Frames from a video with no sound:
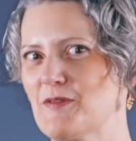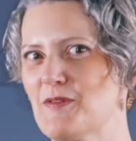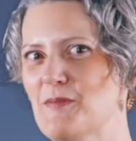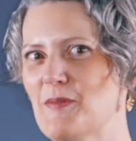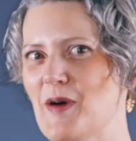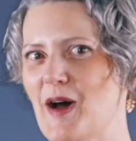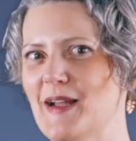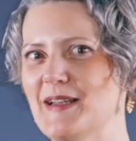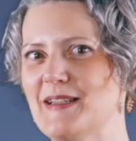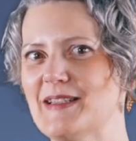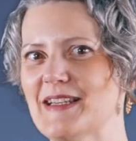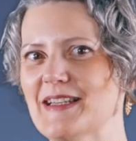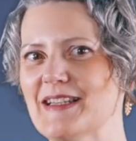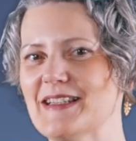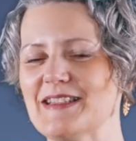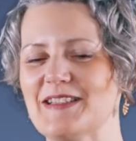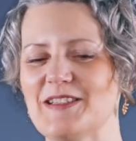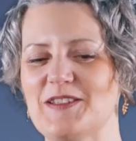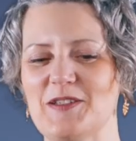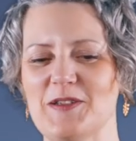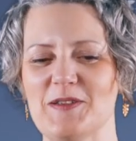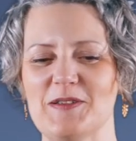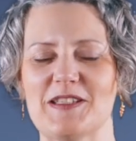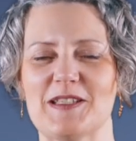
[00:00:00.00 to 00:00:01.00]
reminder,
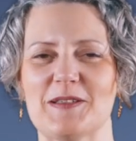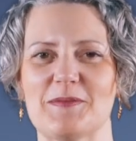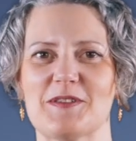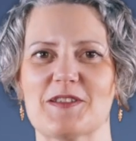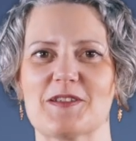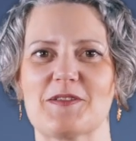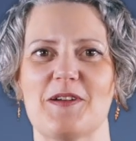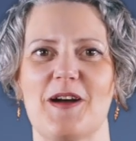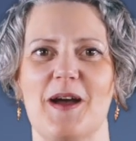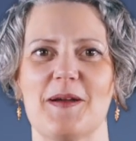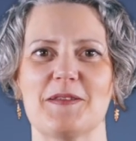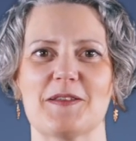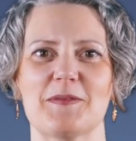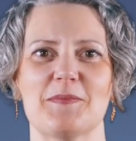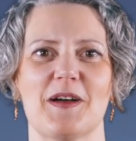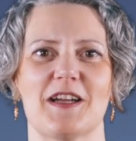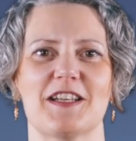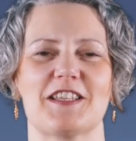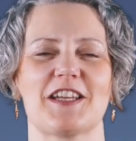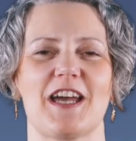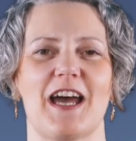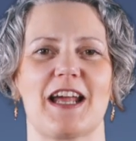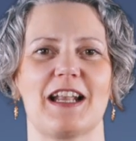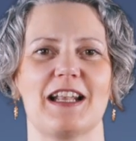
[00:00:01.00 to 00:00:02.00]
do subscribe to my
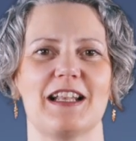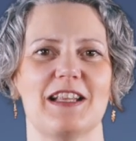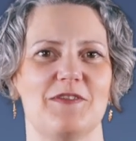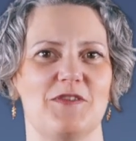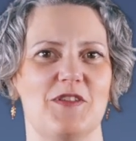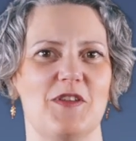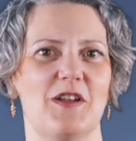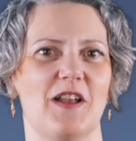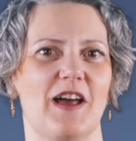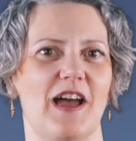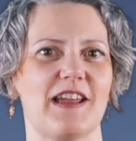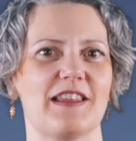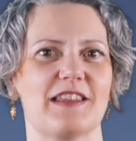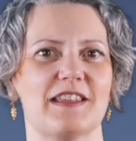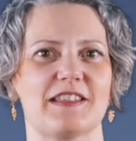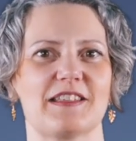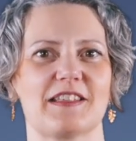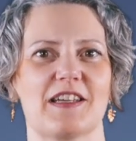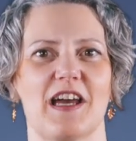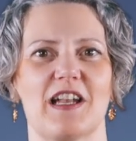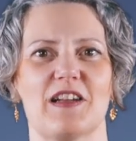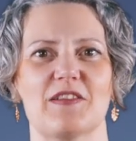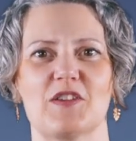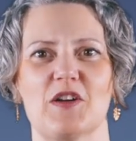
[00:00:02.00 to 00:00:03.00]
channel if you like this
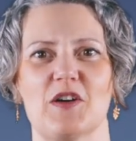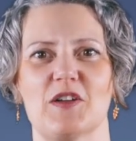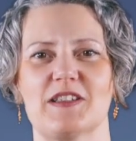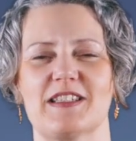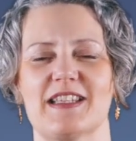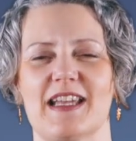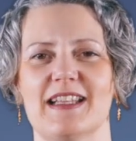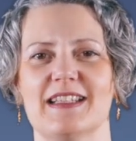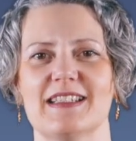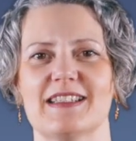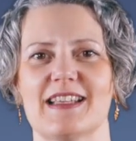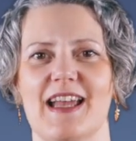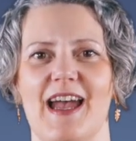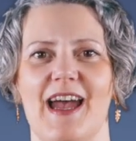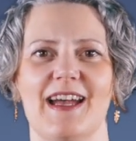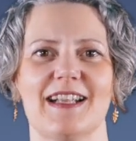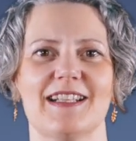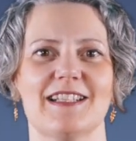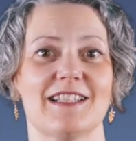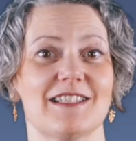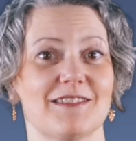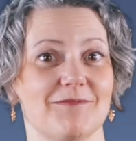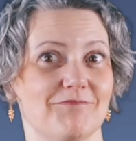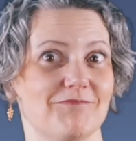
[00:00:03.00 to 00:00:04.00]
kind of content
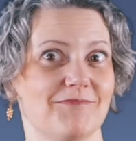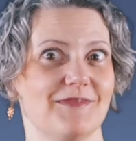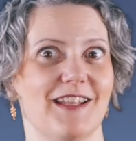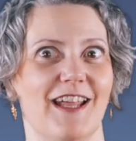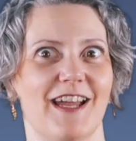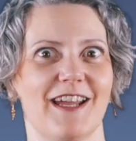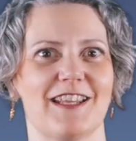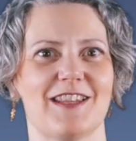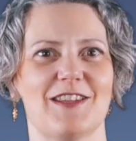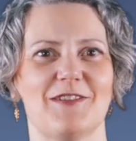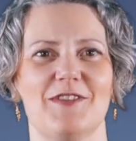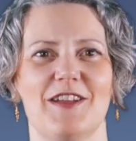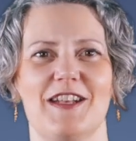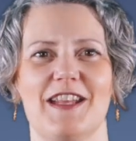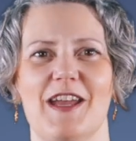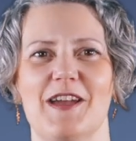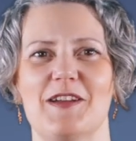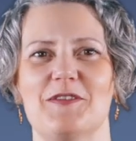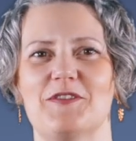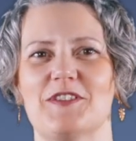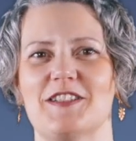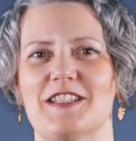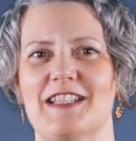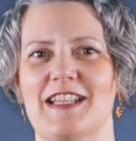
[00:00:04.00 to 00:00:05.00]
and like the
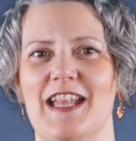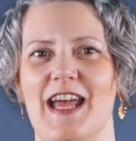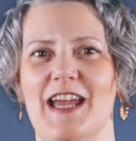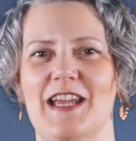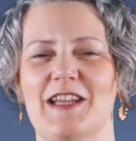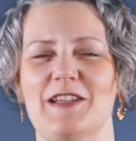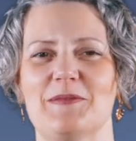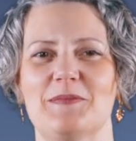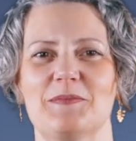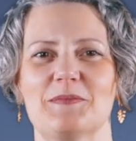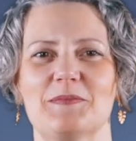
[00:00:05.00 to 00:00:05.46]
video for today.